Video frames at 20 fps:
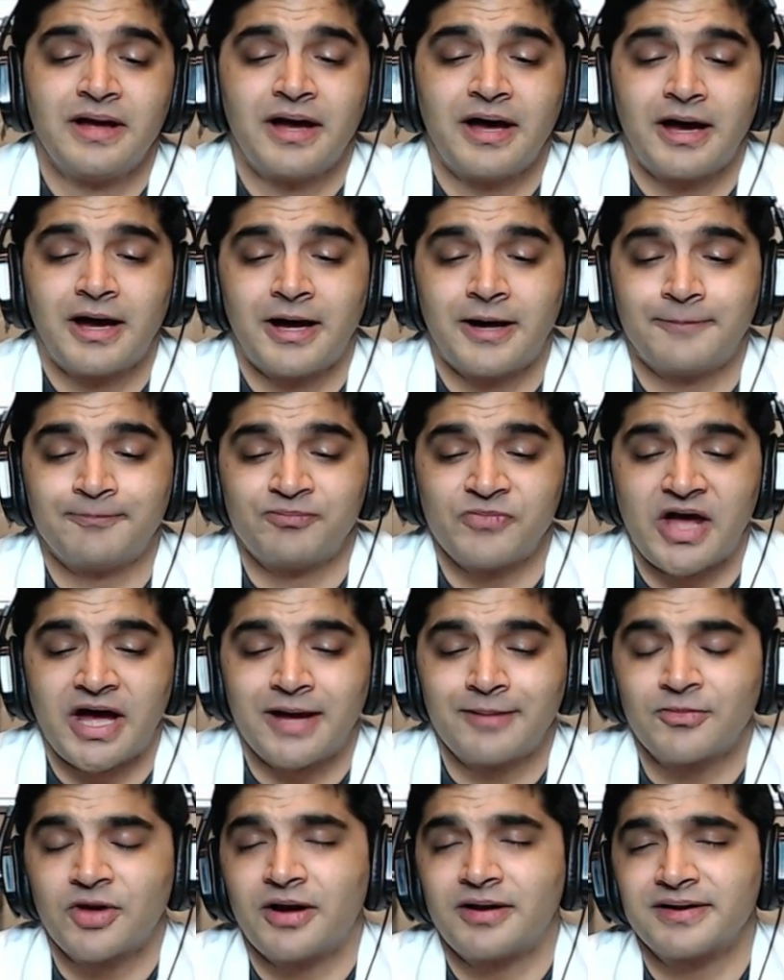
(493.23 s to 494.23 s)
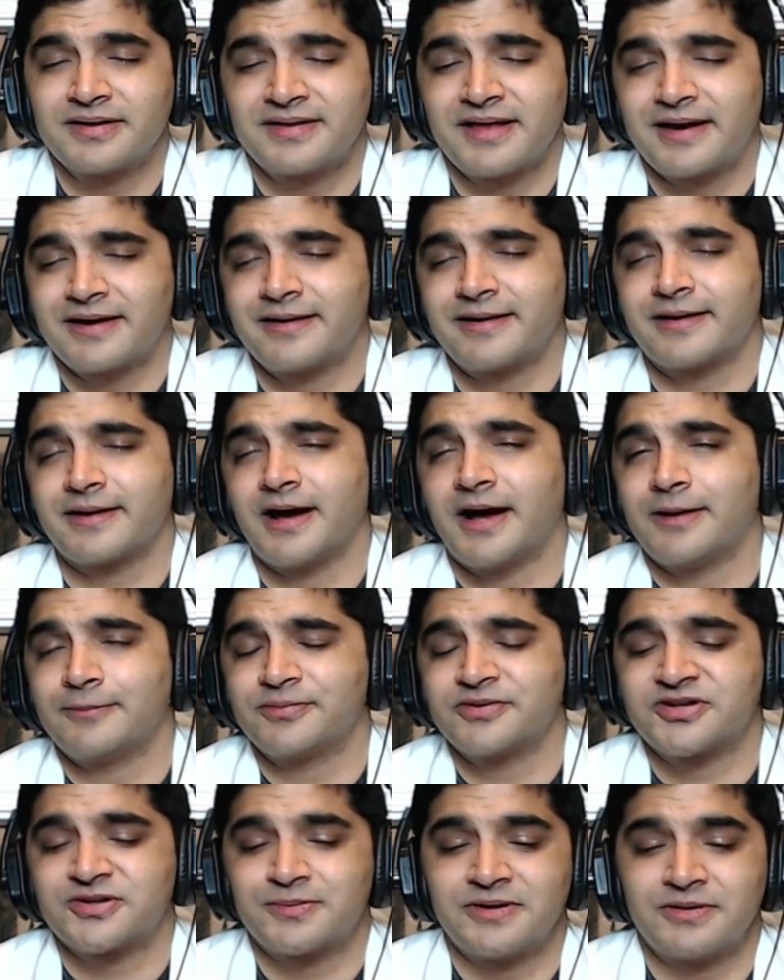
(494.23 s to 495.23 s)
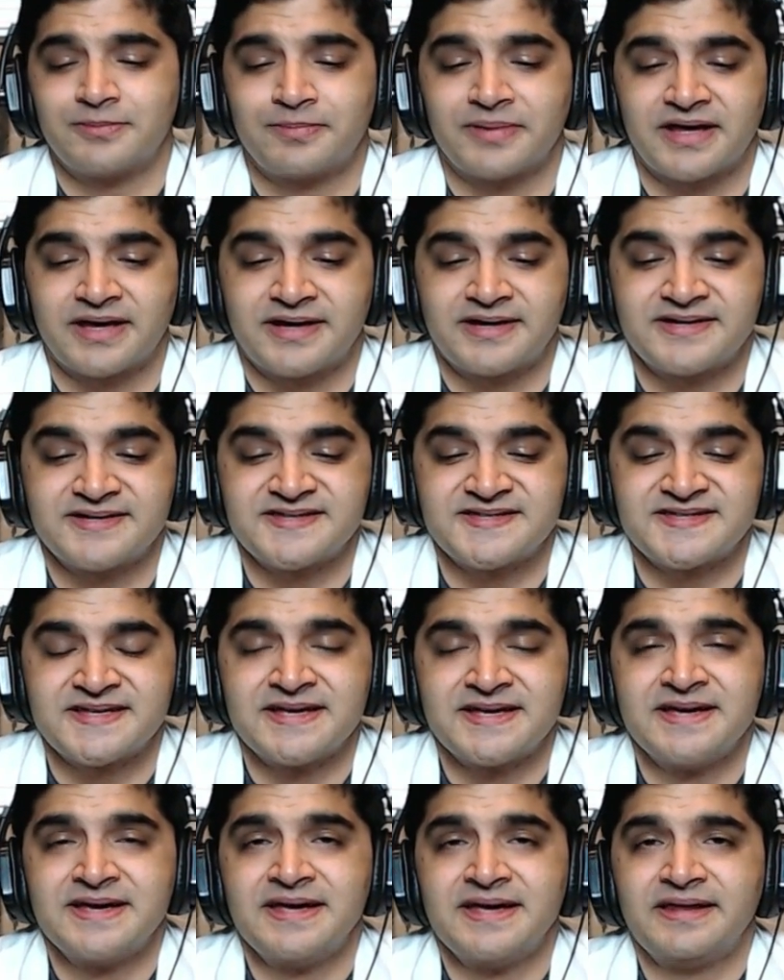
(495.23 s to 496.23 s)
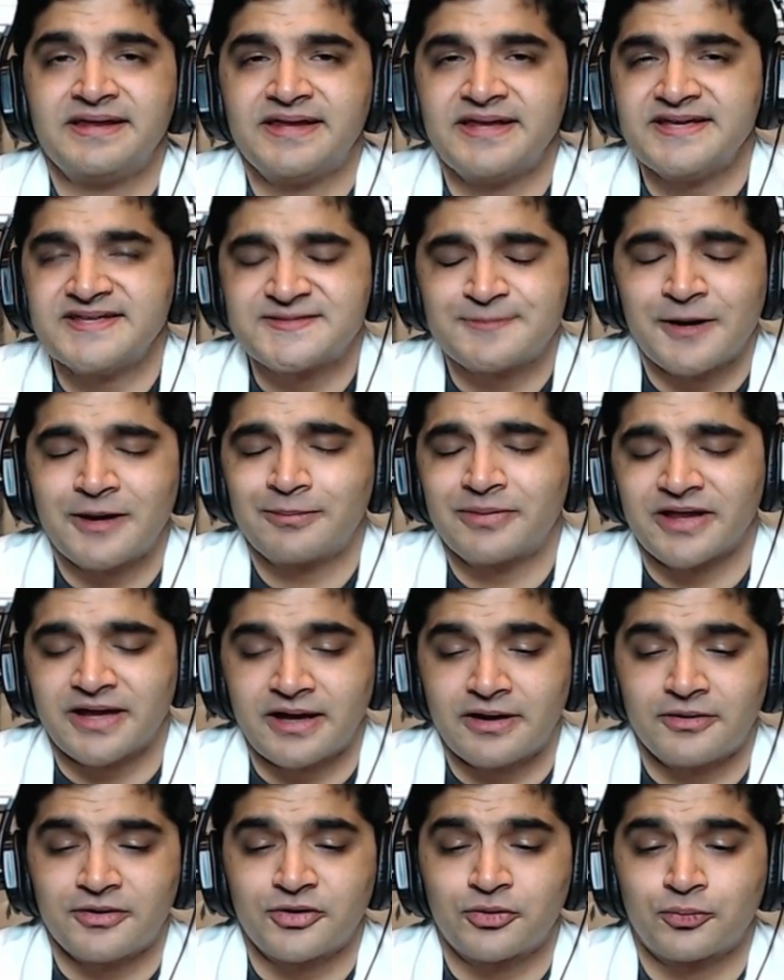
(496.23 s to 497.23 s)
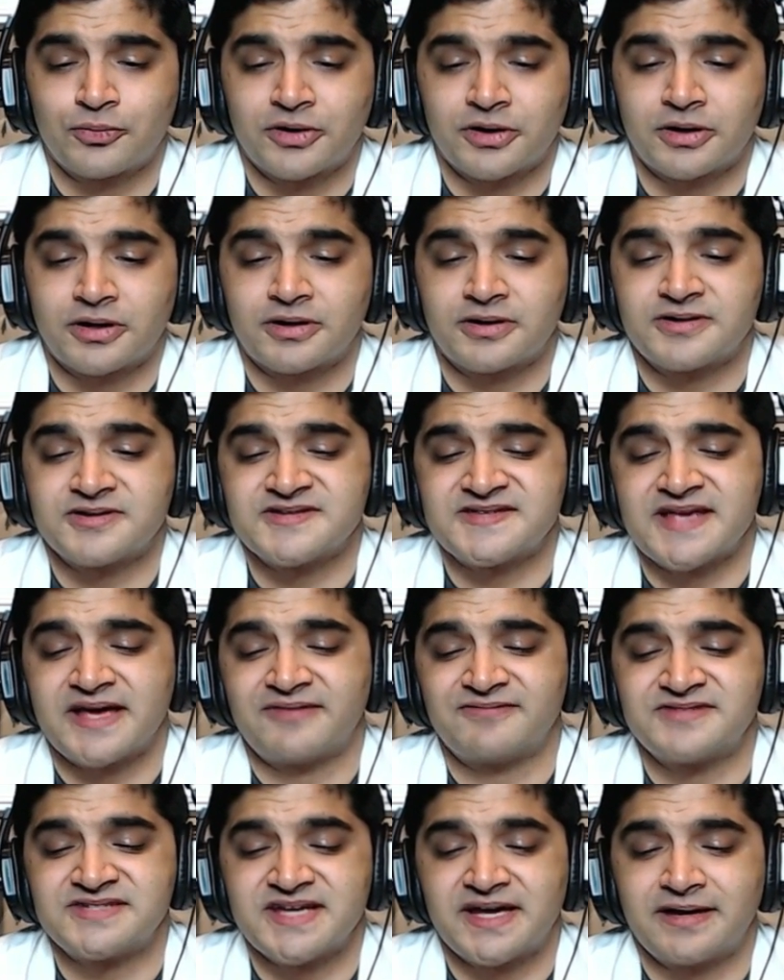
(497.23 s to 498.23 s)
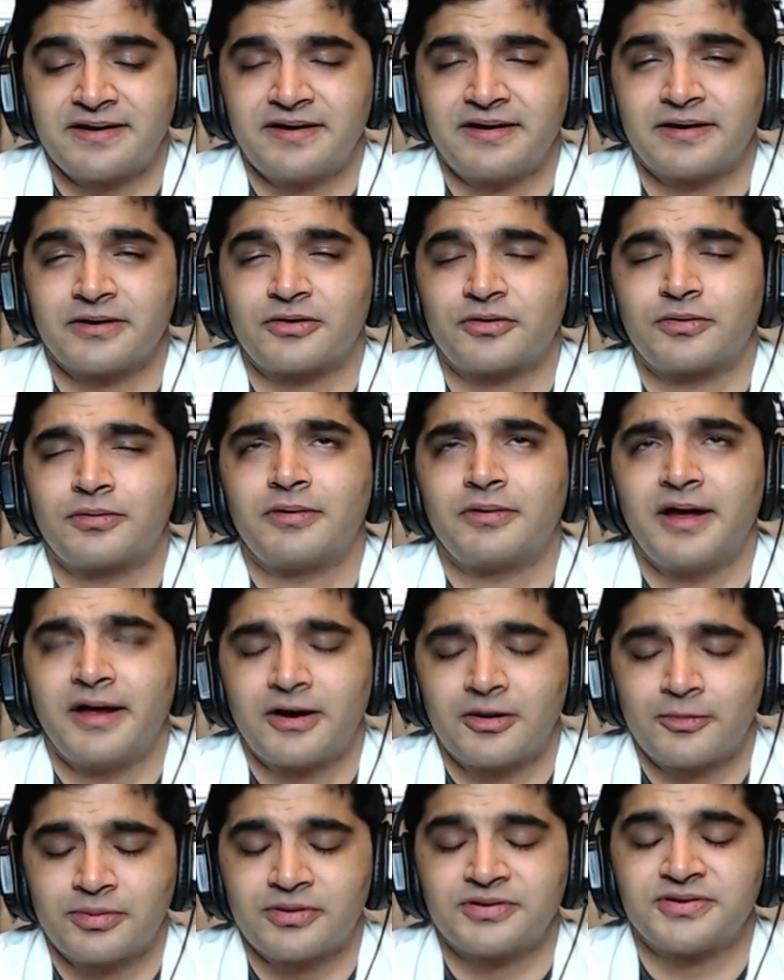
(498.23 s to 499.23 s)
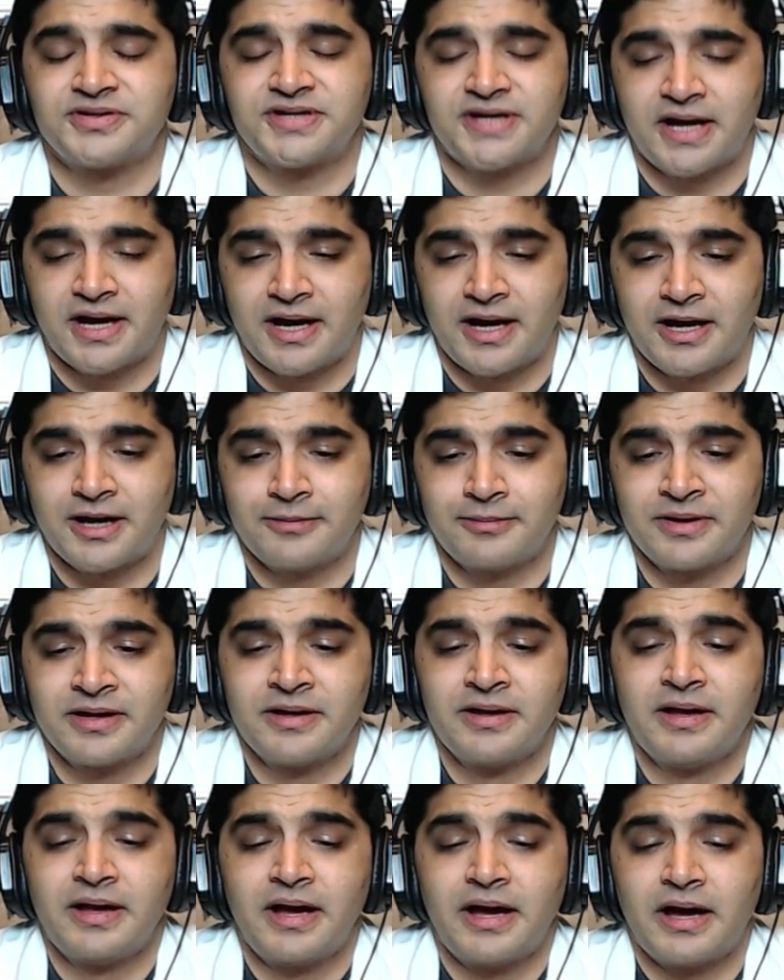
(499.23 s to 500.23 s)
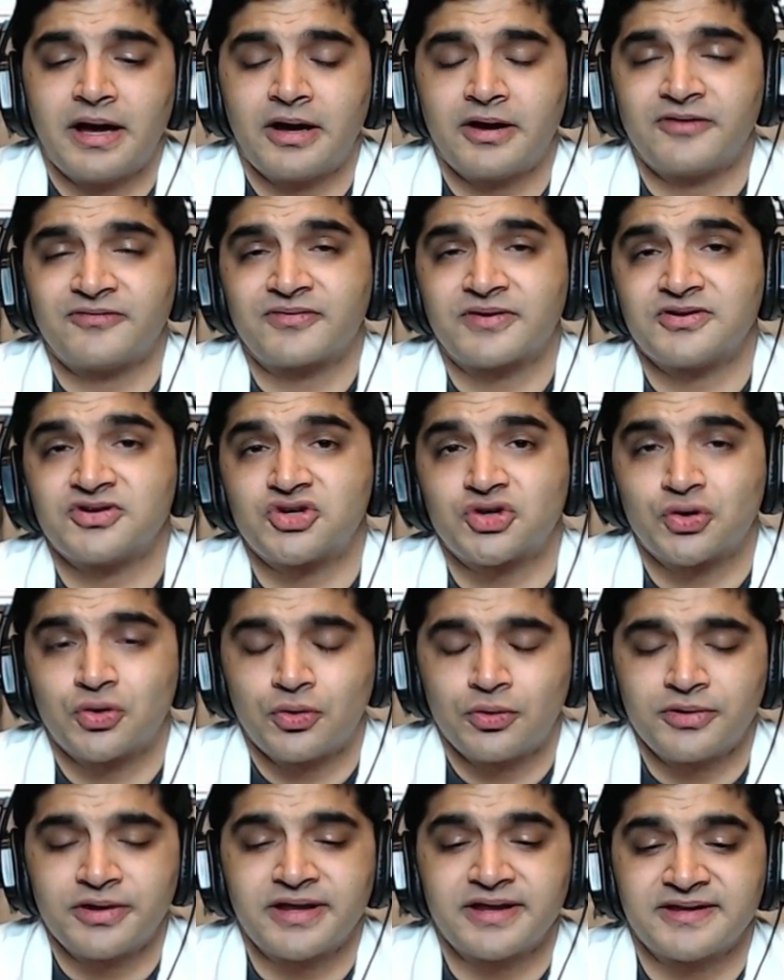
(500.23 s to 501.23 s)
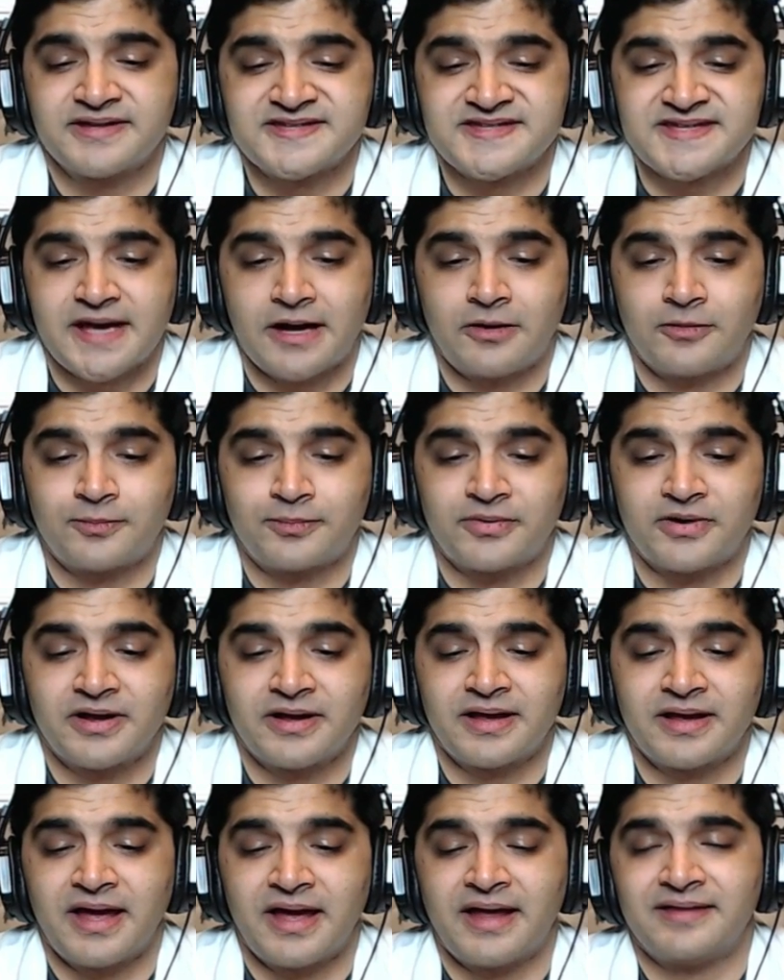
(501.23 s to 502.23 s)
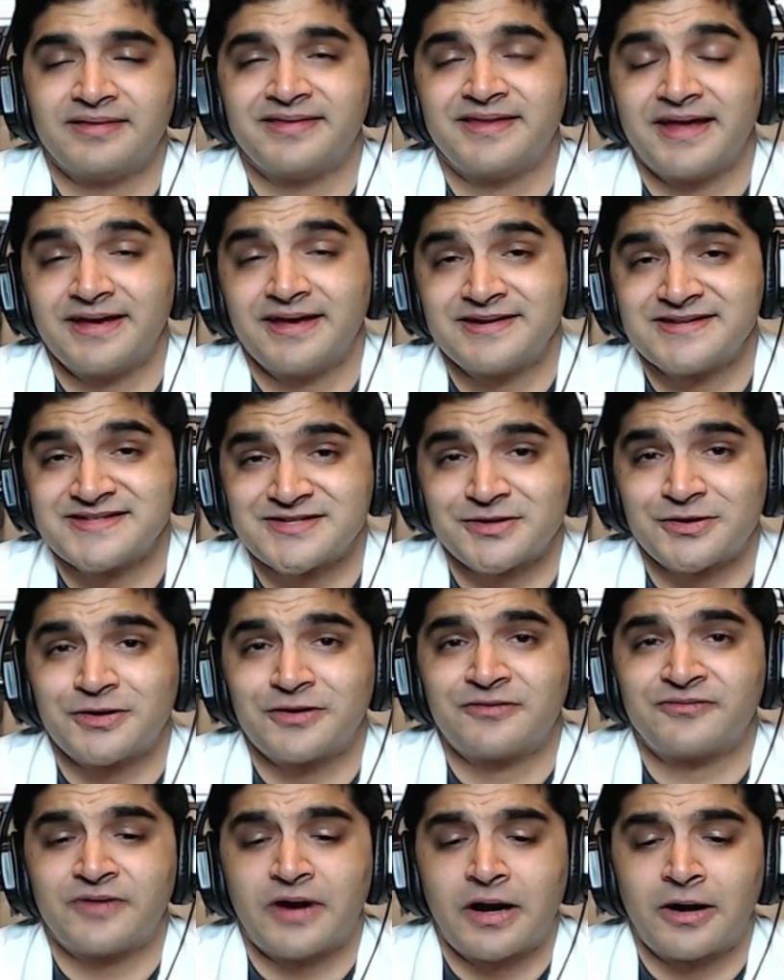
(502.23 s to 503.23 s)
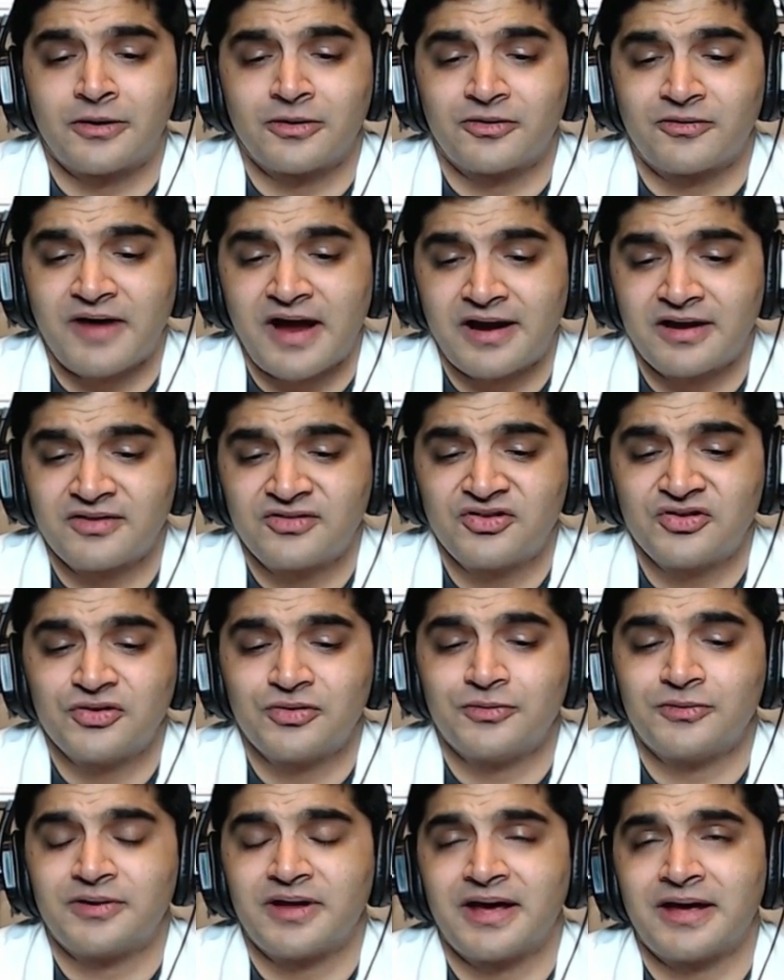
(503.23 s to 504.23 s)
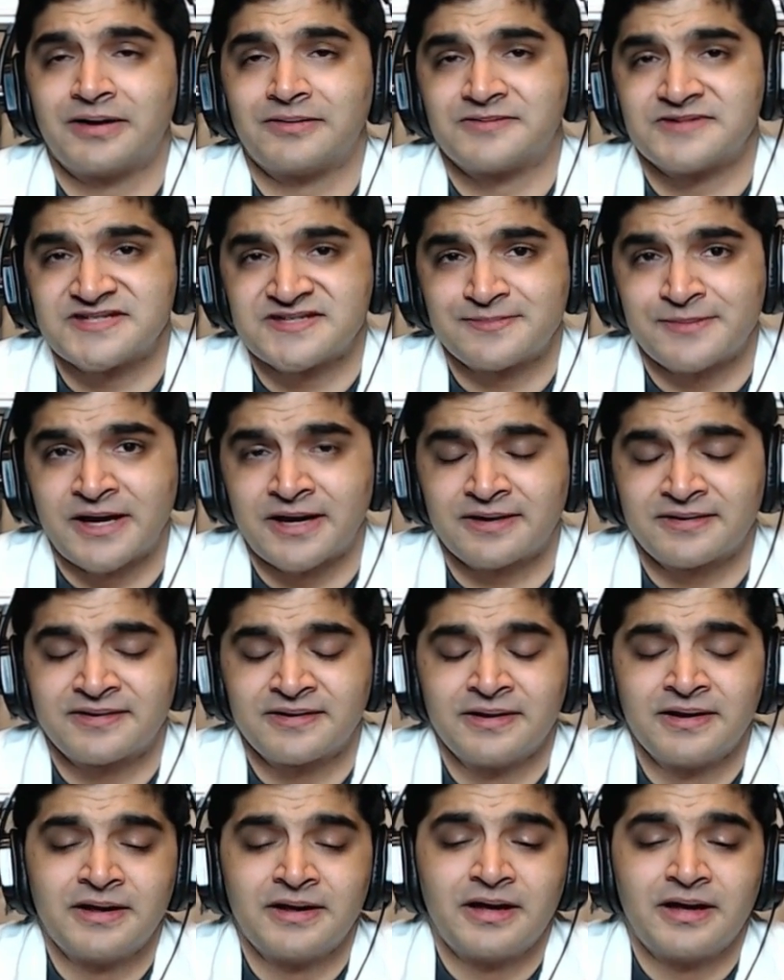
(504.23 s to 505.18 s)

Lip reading: I'm calling that an accomplishment because these public health workers have done an incredible job of controlling this outbreak, and they deserve our gratitude and respect.